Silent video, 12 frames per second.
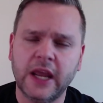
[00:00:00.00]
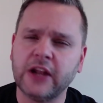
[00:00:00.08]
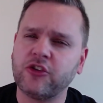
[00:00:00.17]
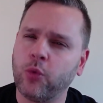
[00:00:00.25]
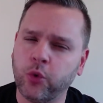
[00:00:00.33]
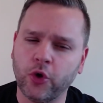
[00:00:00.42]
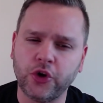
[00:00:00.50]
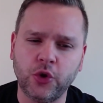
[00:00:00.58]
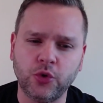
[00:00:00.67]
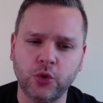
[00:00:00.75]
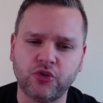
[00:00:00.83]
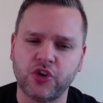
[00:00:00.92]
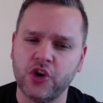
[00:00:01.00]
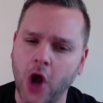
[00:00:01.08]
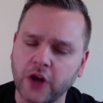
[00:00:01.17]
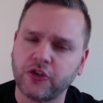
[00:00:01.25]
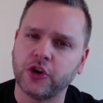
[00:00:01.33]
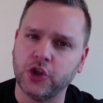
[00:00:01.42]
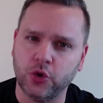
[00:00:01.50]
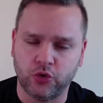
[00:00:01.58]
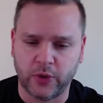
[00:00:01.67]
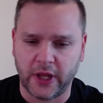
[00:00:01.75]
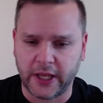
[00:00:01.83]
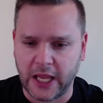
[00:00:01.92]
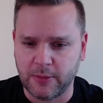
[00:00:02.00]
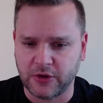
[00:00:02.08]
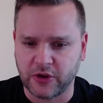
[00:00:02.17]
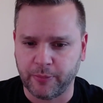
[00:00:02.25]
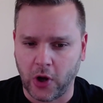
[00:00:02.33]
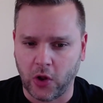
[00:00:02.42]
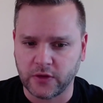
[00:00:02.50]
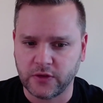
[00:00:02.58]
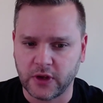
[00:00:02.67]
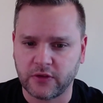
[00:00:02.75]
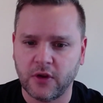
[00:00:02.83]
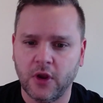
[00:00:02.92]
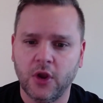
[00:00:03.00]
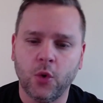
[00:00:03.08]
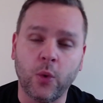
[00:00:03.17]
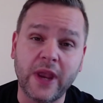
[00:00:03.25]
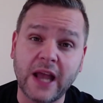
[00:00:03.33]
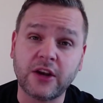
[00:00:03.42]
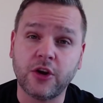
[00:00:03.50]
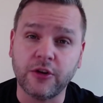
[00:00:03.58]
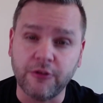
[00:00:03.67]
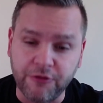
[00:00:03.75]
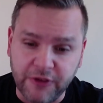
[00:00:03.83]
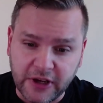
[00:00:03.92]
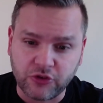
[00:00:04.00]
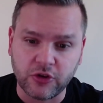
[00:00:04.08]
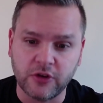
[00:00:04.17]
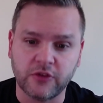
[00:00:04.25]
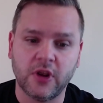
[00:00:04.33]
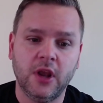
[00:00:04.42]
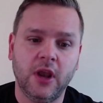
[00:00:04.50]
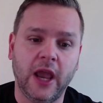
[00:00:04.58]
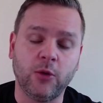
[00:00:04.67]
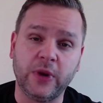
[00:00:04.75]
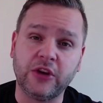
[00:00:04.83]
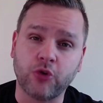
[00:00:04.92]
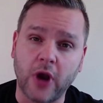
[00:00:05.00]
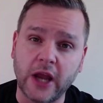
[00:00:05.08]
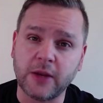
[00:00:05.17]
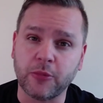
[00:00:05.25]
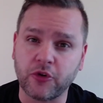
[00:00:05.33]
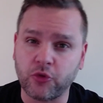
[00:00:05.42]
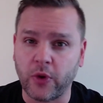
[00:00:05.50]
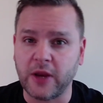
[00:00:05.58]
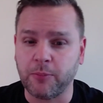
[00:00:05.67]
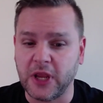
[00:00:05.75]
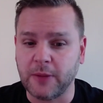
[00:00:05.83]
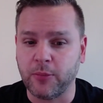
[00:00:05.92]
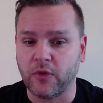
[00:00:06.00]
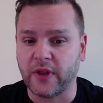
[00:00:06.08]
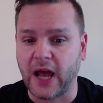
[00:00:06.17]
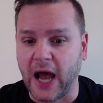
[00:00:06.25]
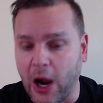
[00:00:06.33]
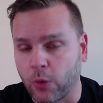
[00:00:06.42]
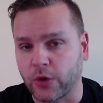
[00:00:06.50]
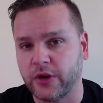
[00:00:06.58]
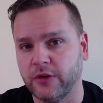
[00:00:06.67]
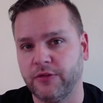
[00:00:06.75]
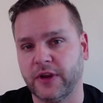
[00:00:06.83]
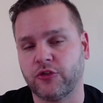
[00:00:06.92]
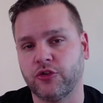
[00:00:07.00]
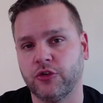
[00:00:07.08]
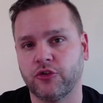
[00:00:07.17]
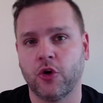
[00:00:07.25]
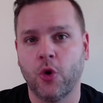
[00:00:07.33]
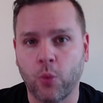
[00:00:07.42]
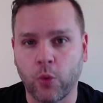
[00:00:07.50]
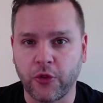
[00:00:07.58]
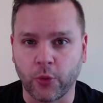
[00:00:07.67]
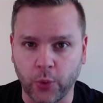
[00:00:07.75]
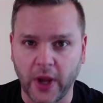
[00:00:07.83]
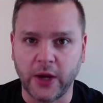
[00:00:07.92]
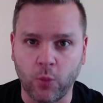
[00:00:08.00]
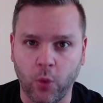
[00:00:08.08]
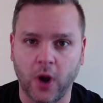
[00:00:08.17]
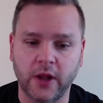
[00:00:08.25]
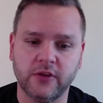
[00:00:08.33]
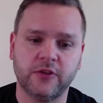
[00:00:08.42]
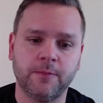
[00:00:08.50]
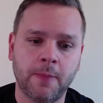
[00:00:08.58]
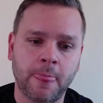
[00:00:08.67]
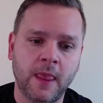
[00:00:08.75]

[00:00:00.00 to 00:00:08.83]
It's a word you used not to use when I came into politics. We had convictions, and we tried to persuade people that our convictions were the right ones."